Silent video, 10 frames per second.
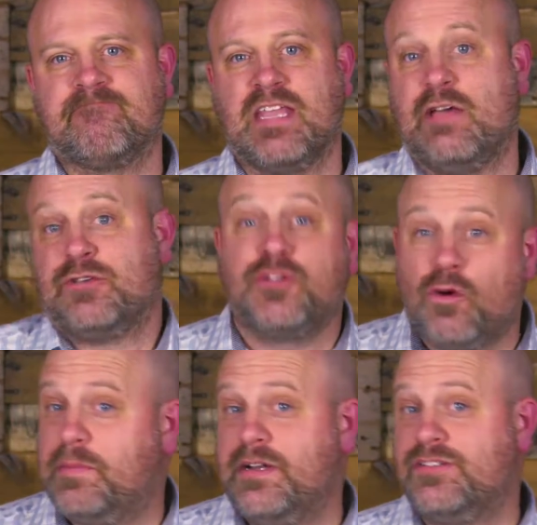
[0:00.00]
Now, a
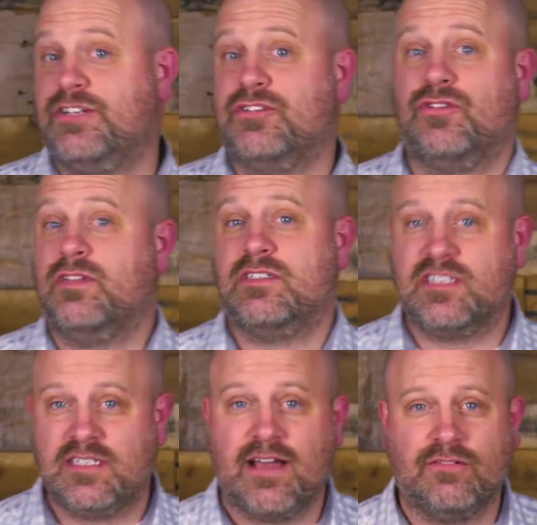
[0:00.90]
sword piercing your soul doesn't
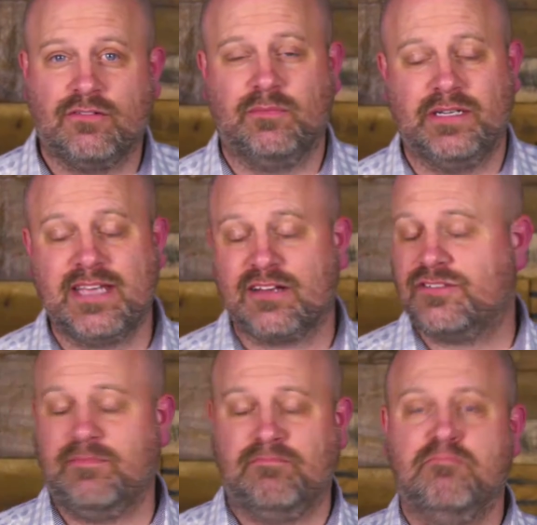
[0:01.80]
sound good, but it's
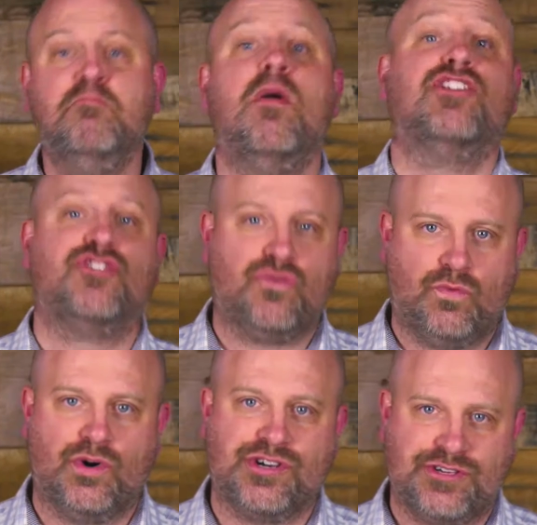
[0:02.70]
actually much
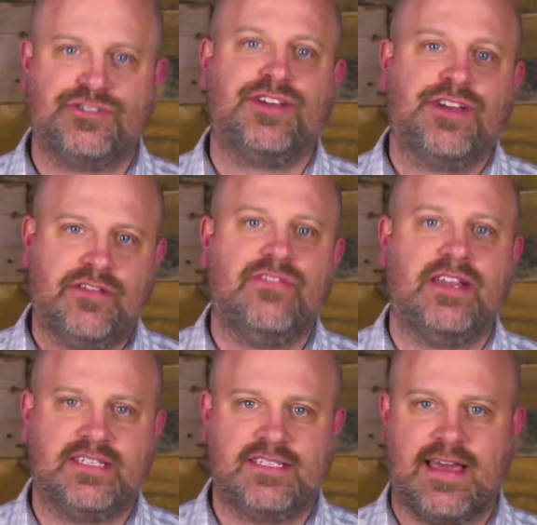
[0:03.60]
worse than
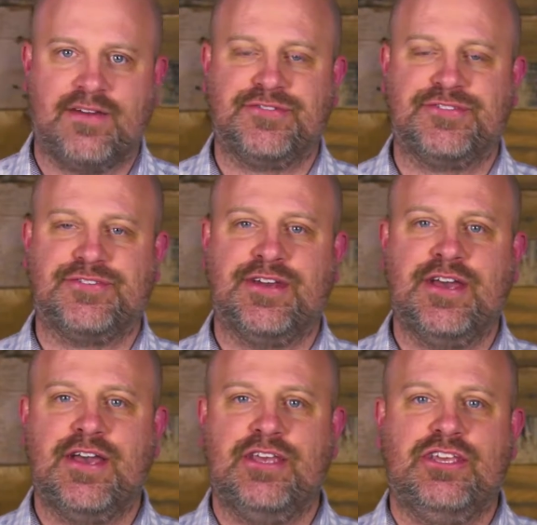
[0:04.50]
it sounds.
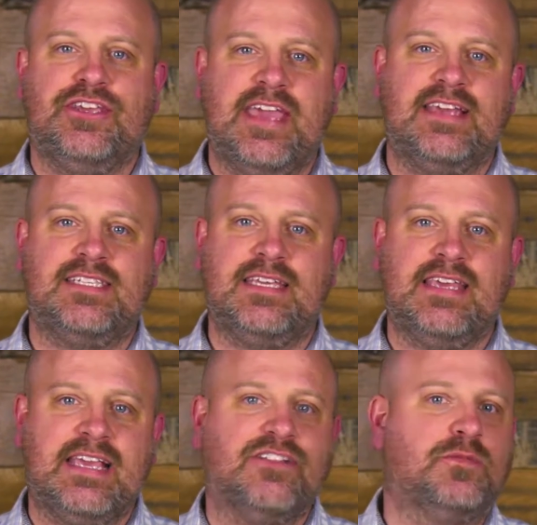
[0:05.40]
You can't see it in
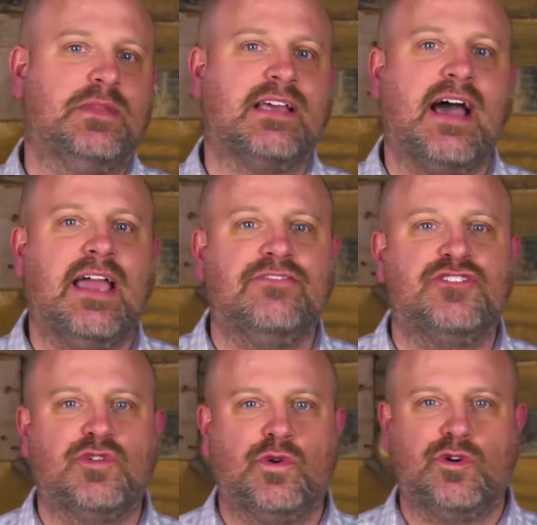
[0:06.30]
the English, but the kind of
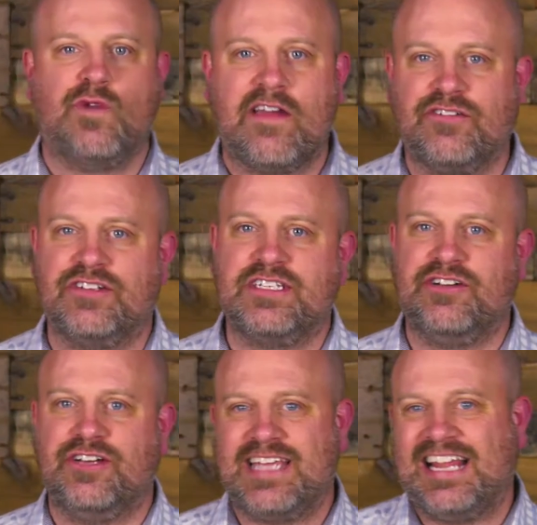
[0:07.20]
sword referenced
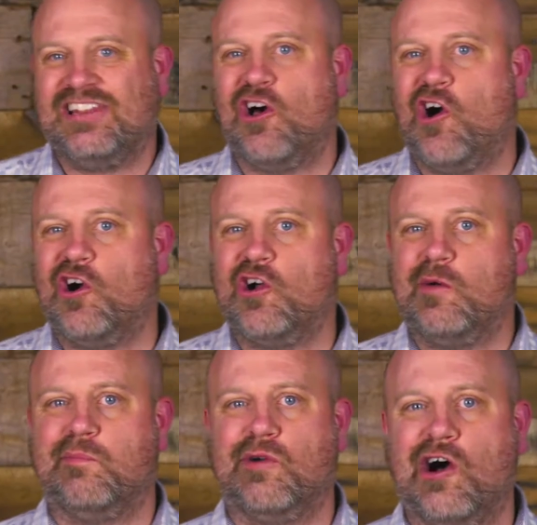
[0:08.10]
here is a long,
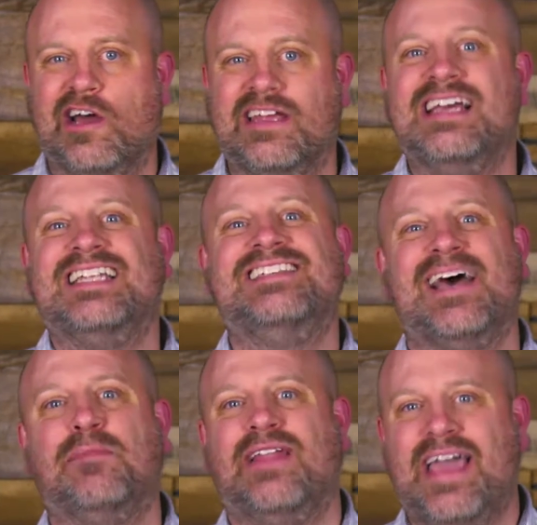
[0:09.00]
broad,
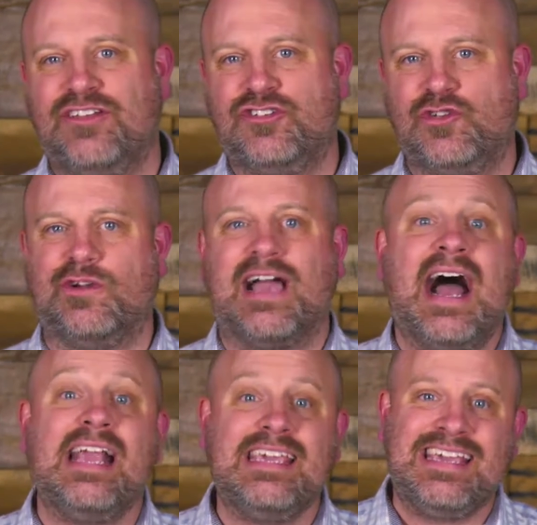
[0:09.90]
double-edged sword,
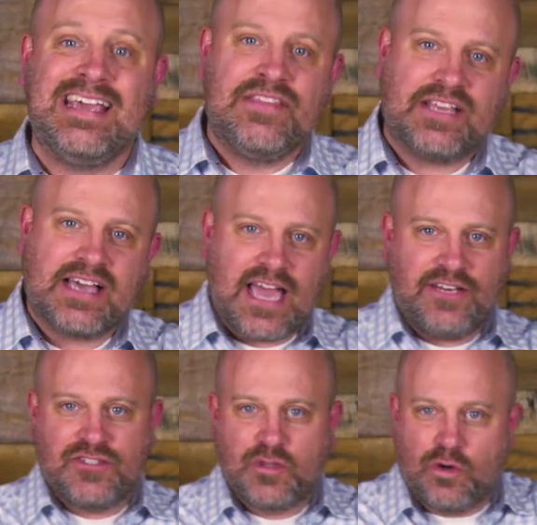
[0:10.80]
i.e., the kind
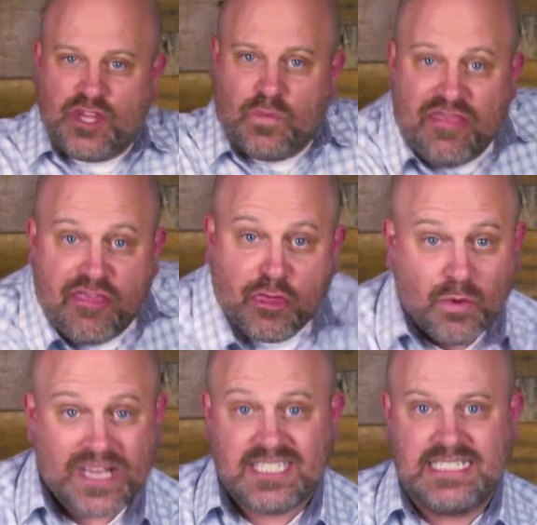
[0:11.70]
of sword that when
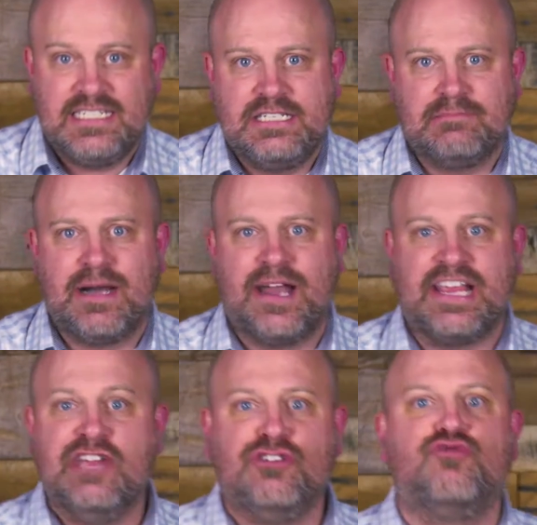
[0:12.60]
thrust into your body
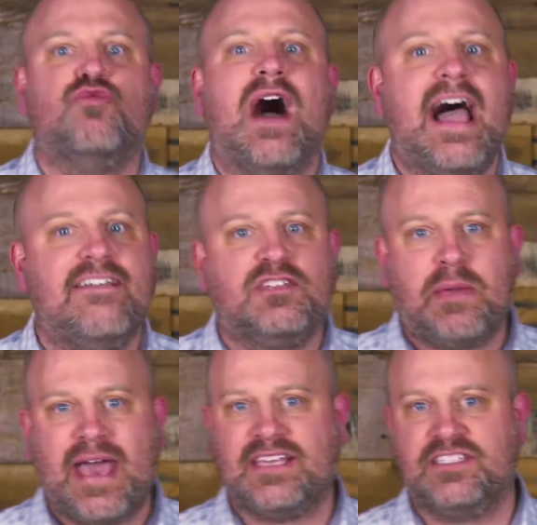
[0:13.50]
drives
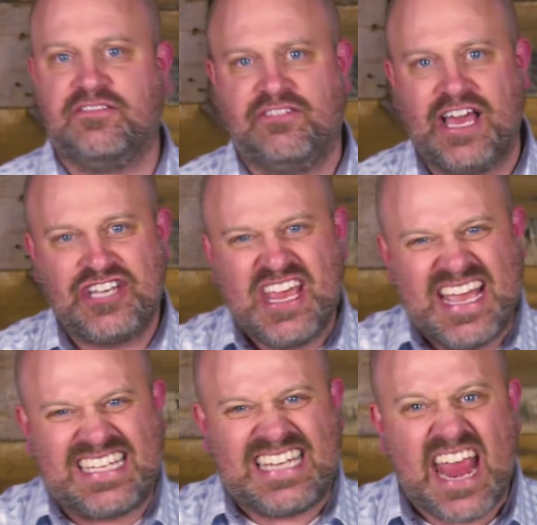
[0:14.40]
past the flesh
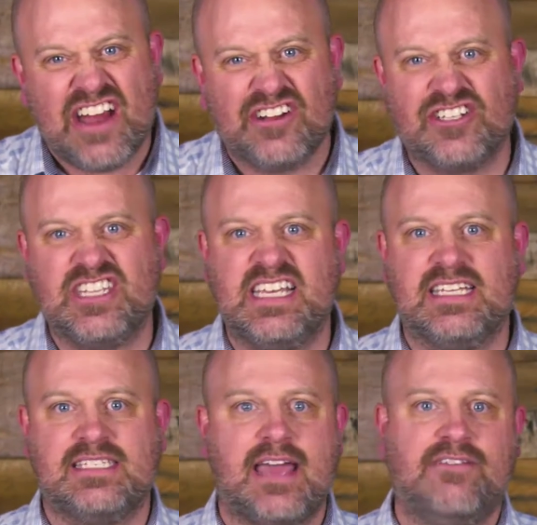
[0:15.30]
and tears the
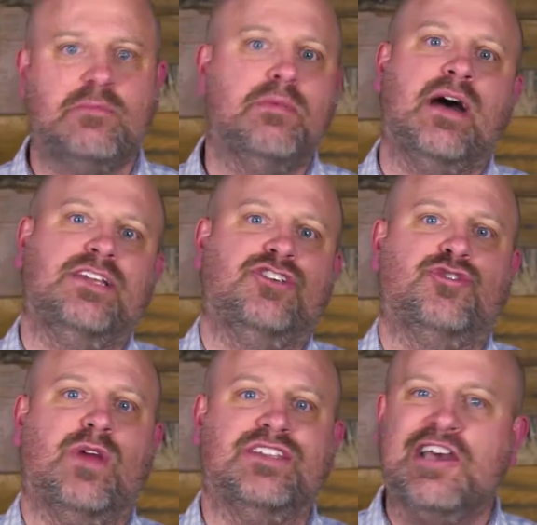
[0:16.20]
inside of your body to
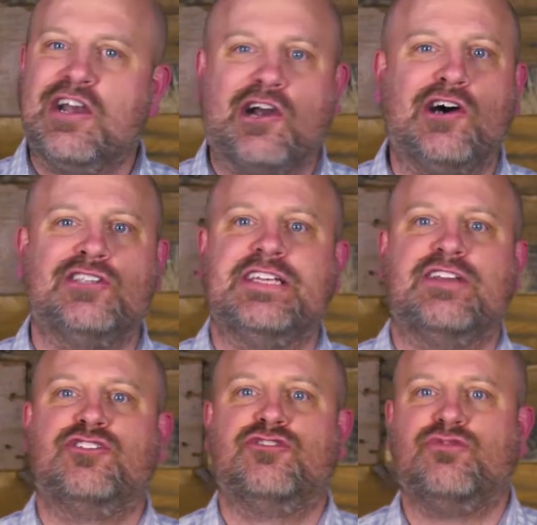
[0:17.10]
shreds, causing
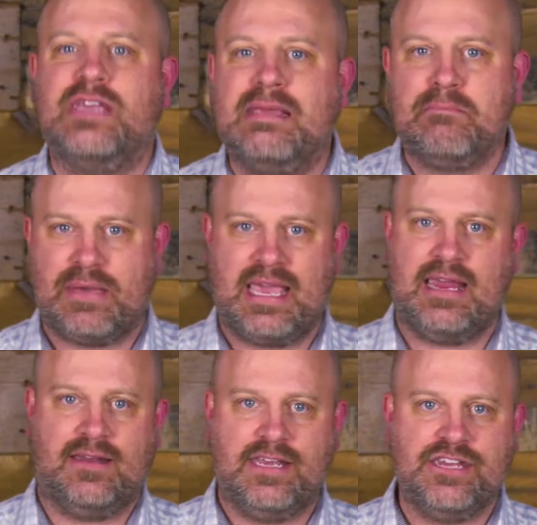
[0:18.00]
extreme
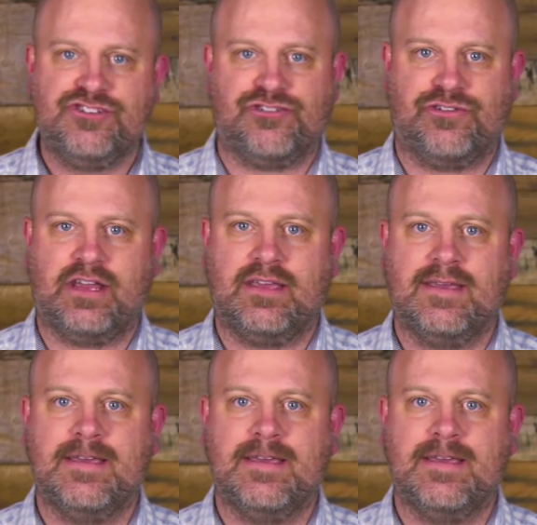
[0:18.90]
pain and injury.